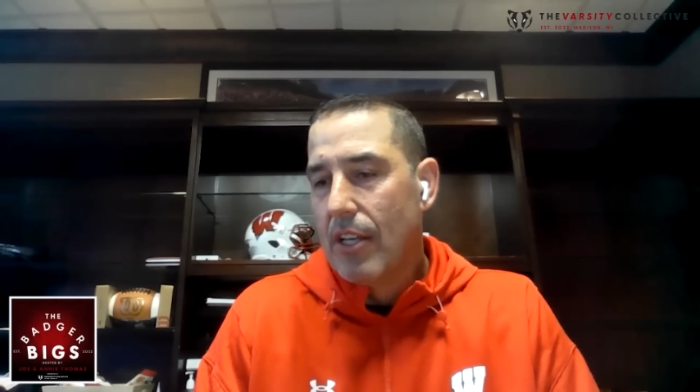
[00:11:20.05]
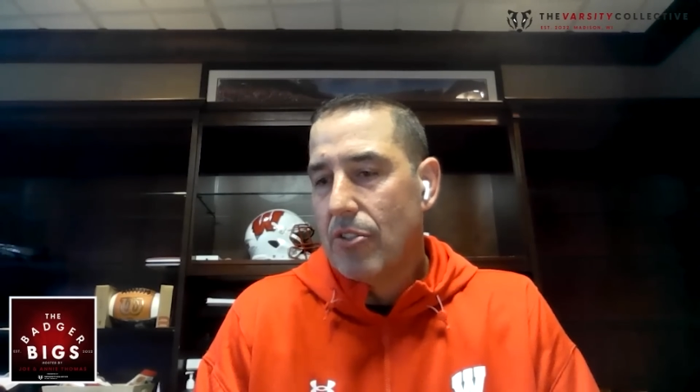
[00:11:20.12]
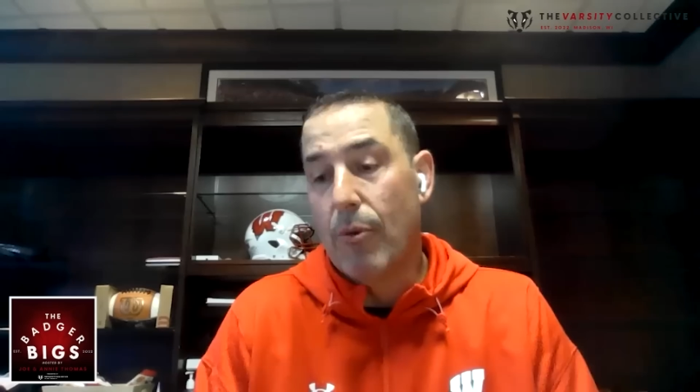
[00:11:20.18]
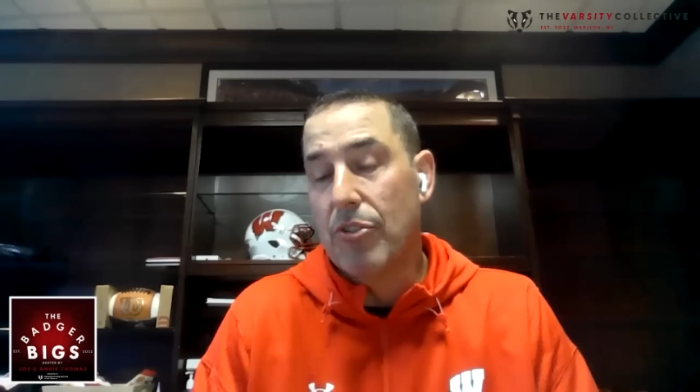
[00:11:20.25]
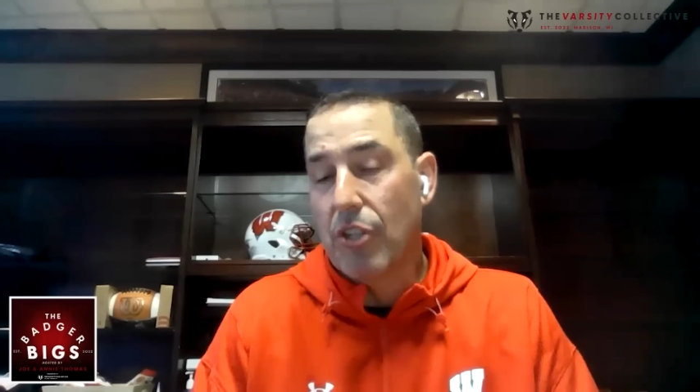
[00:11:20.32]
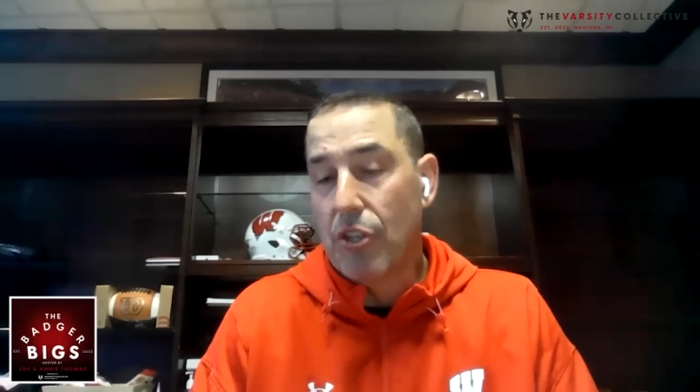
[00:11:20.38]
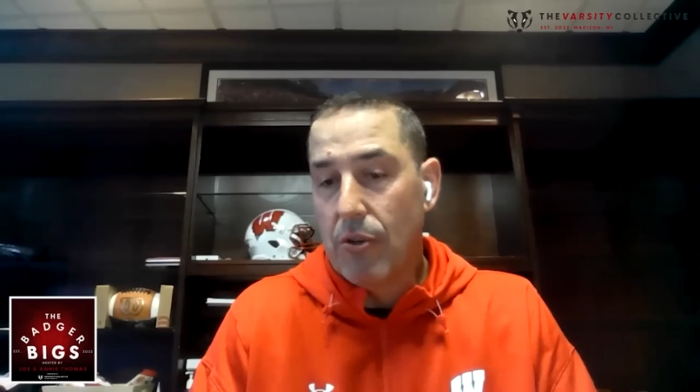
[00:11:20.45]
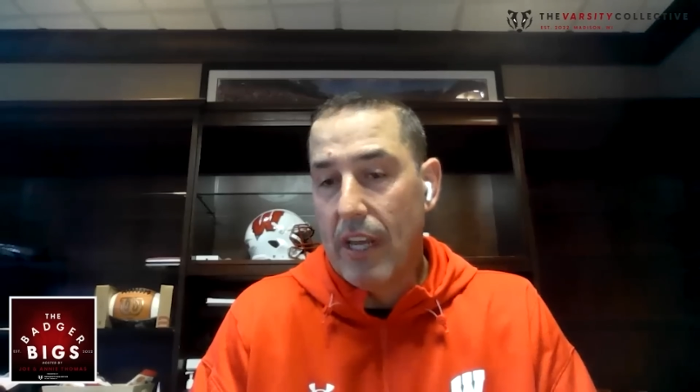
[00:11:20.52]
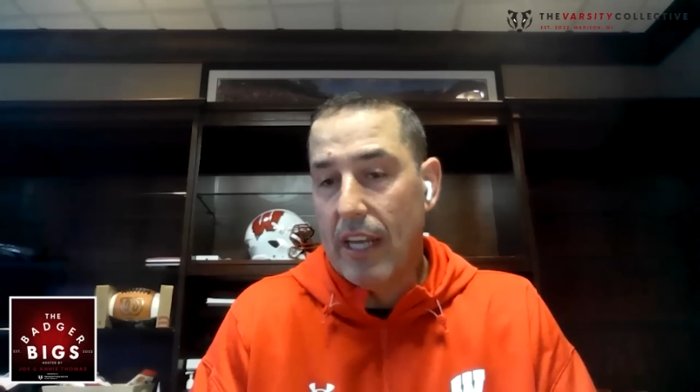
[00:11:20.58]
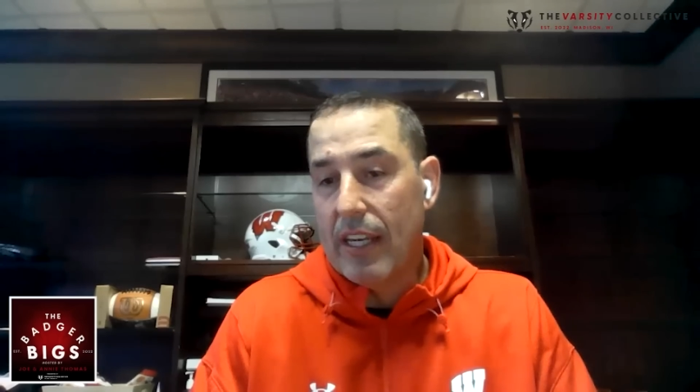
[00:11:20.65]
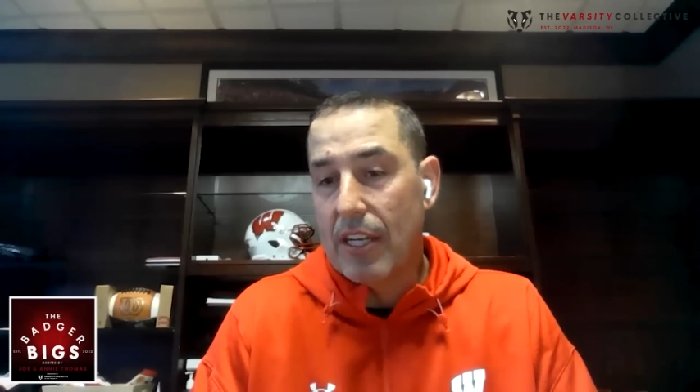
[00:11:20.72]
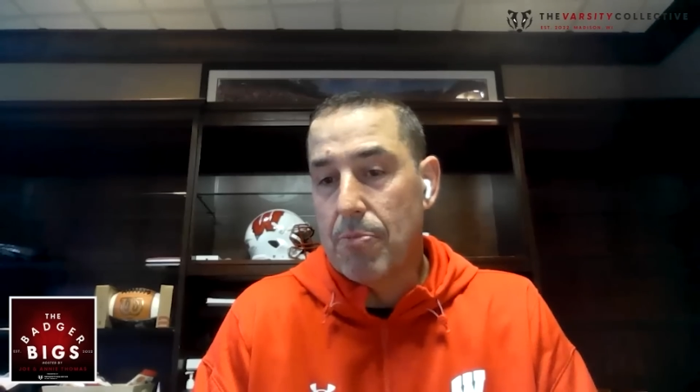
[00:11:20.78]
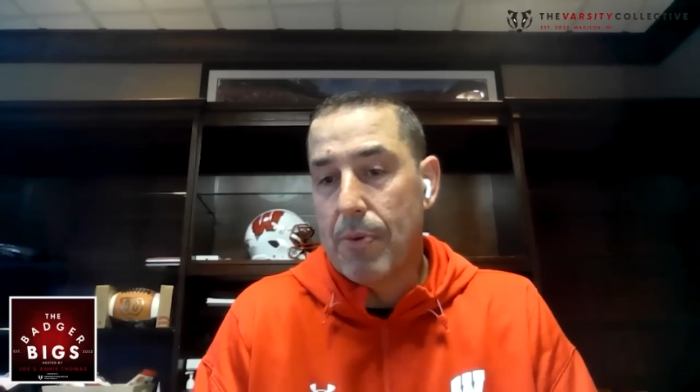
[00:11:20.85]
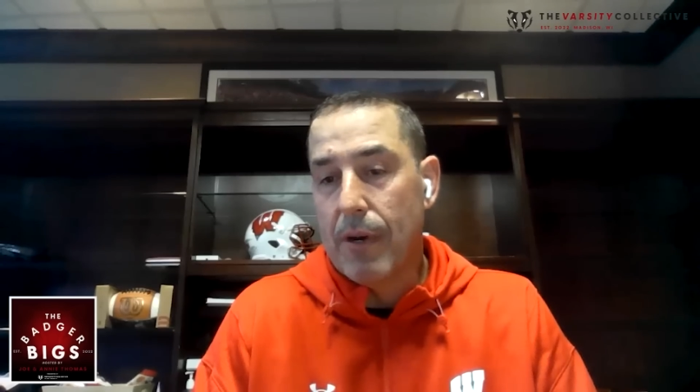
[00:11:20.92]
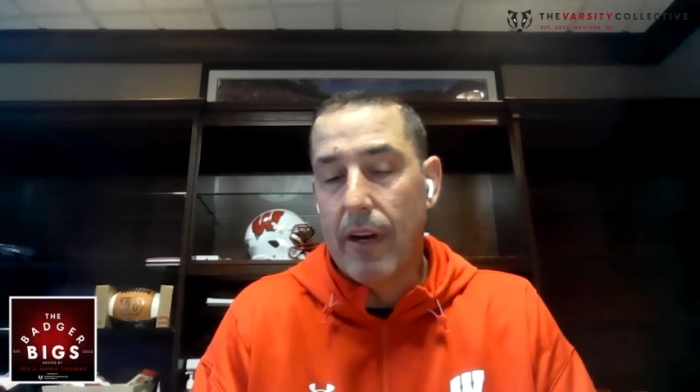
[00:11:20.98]
It was a
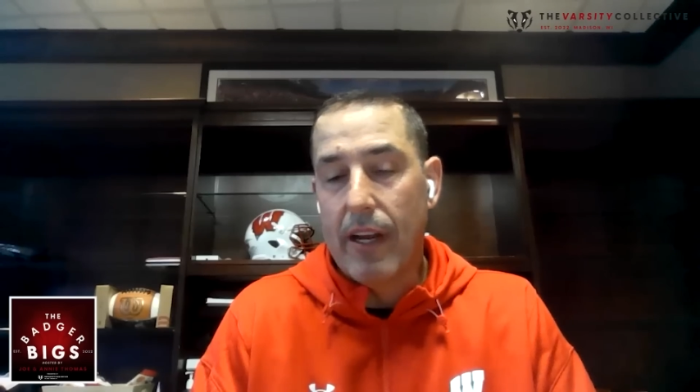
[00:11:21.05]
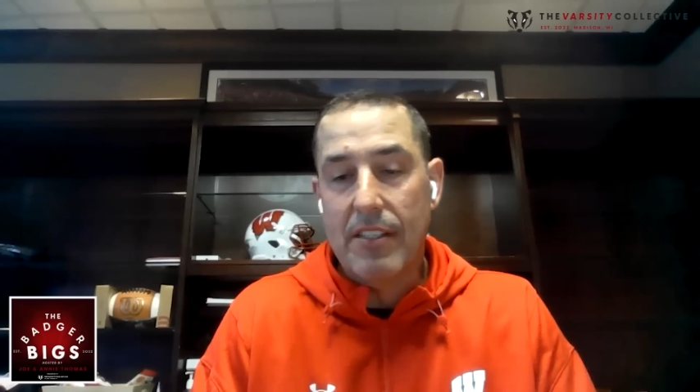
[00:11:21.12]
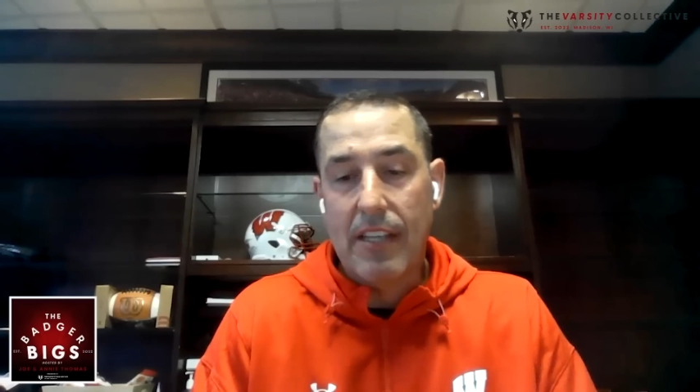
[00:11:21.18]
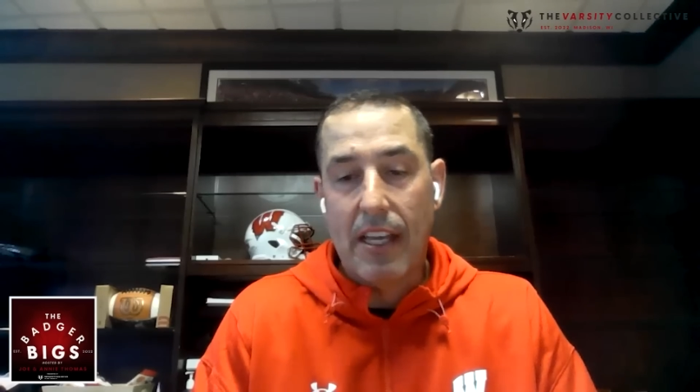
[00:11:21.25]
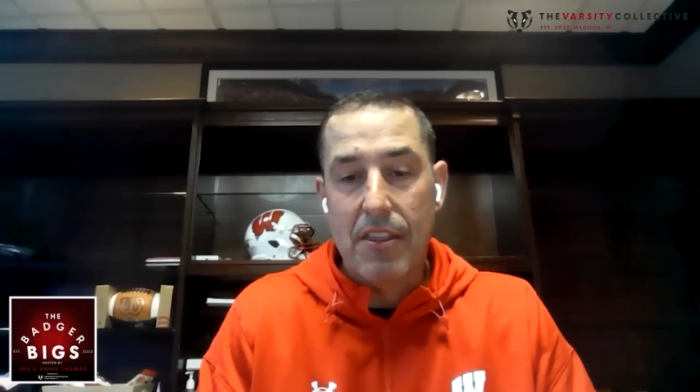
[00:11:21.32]
unique experience.